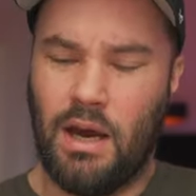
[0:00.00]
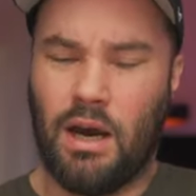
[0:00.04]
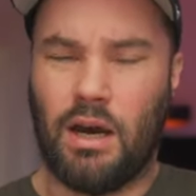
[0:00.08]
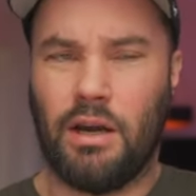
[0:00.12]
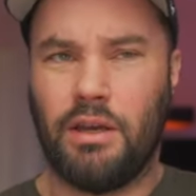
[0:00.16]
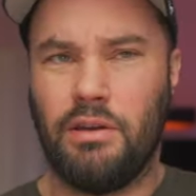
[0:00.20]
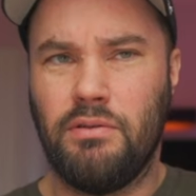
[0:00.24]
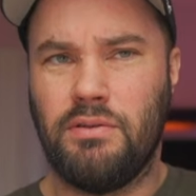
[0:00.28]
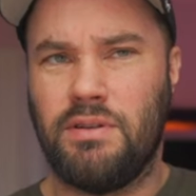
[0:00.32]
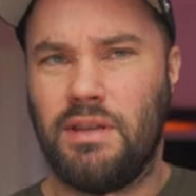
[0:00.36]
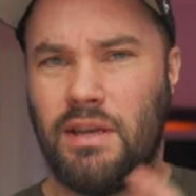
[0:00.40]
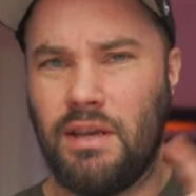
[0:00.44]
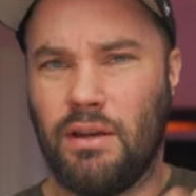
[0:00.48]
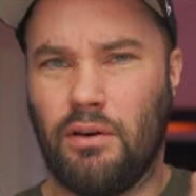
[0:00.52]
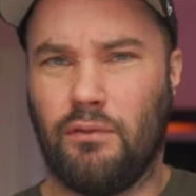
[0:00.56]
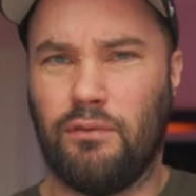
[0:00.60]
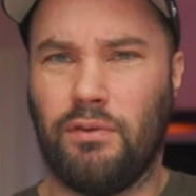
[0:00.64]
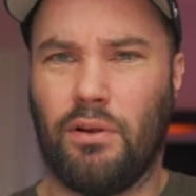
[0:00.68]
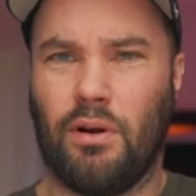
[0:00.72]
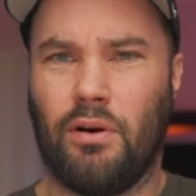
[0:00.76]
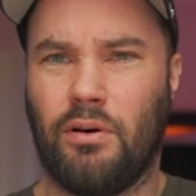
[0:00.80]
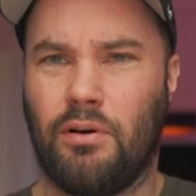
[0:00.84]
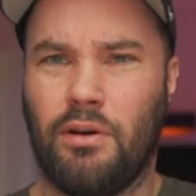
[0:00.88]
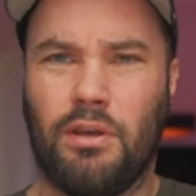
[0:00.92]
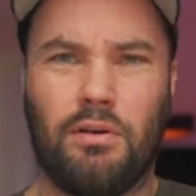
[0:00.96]
I used it in a
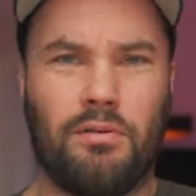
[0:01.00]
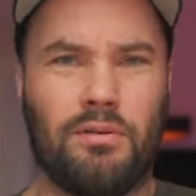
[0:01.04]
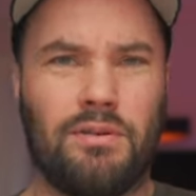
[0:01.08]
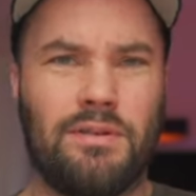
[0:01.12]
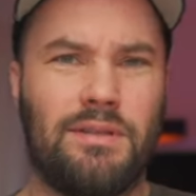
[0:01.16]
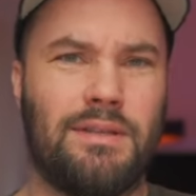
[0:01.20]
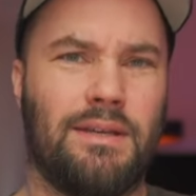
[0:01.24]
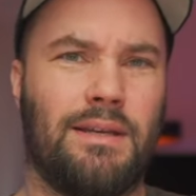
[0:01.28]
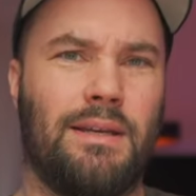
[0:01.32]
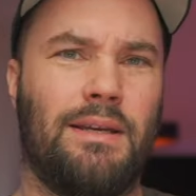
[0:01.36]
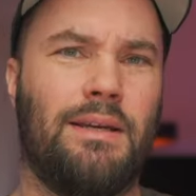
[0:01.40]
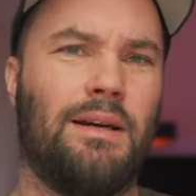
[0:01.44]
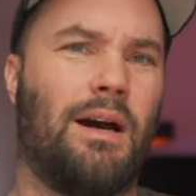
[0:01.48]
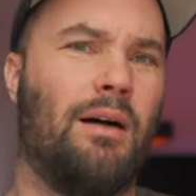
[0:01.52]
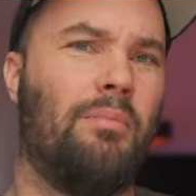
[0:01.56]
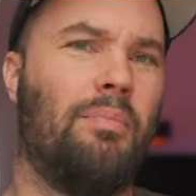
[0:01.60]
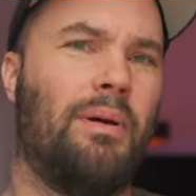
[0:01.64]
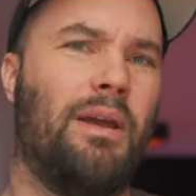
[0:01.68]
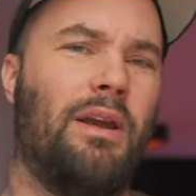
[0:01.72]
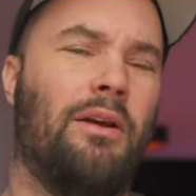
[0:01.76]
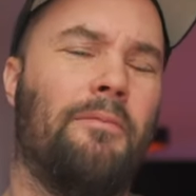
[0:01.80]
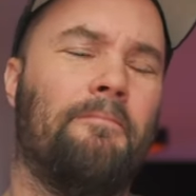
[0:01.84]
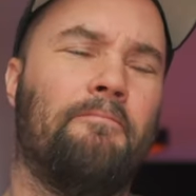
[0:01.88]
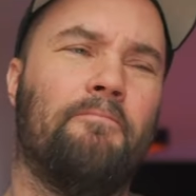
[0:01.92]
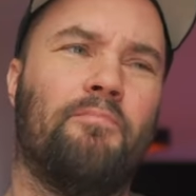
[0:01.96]
vlog you can see up
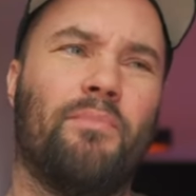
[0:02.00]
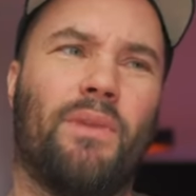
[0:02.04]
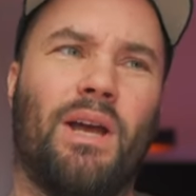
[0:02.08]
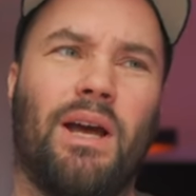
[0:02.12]
here.